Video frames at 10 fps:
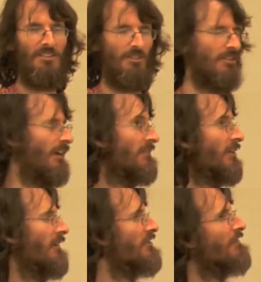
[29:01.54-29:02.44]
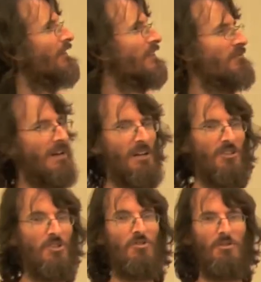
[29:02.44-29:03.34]
Right. So I'll just fix a metric.
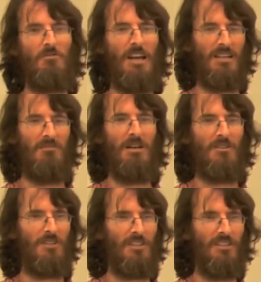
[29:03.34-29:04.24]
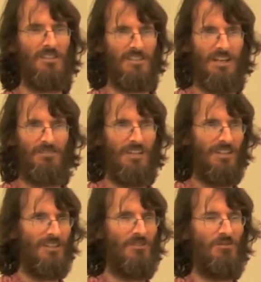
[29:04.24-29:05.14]
I choose a random metric. It doesn't have to have
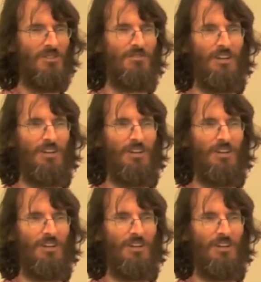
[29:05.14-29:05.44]
anything to do with